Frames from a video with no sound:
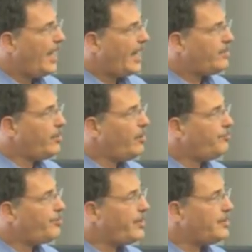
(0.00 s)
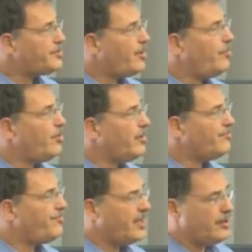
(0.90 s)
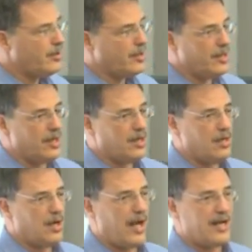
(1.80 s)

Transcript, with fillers: And you know, pretty sobering figure here.